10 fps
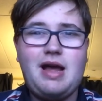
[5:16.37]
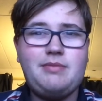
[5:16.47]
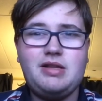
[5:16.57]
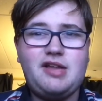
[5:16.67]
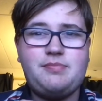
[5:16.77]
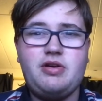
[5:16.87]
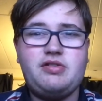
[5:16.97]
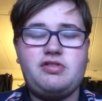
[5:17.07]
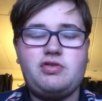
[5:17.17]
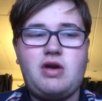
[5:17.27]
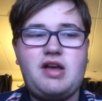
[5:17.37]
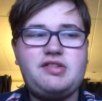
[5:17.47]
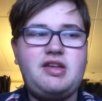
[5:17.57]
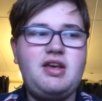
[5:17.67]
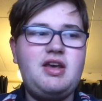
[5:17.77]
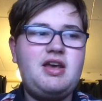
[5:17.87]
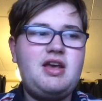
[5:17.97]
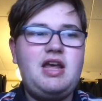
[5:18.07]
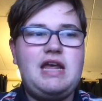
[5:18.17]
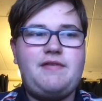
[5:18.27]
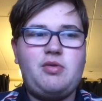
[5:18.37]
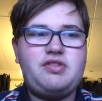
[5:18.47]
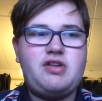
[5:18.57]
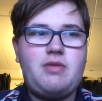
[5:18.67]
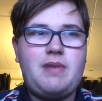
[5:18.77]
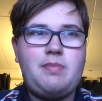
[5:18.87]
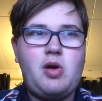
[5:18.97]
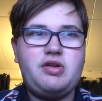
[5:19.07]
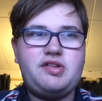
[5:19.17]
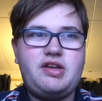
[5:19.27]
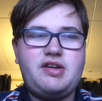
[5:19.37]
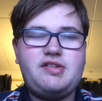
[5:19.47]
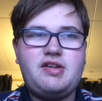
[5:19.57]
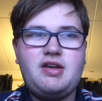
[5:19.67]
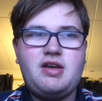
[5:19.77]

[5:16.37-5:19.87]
I'm the last person to ask if you want to know about politics.